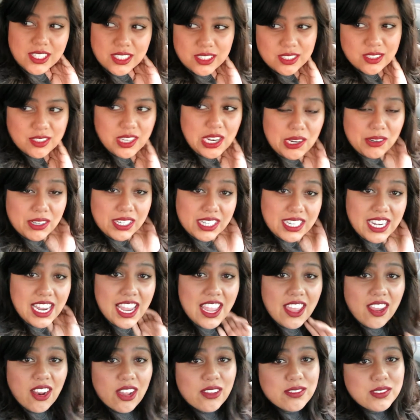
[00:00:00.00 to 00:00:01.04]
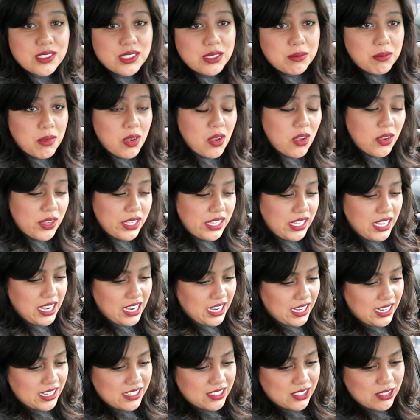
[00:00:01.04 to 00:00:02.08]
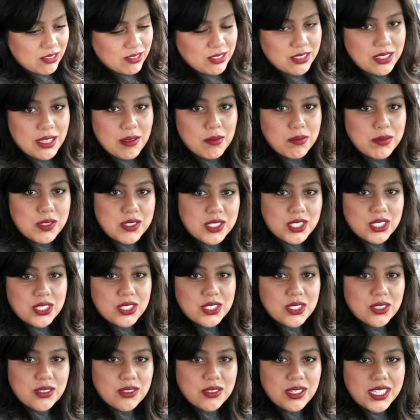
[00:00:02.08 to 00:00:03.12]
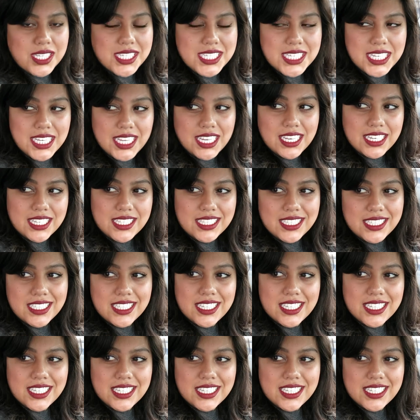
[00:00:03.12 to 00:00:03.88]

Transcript: So now we're gonna head off to the mall and like go to that music store I said.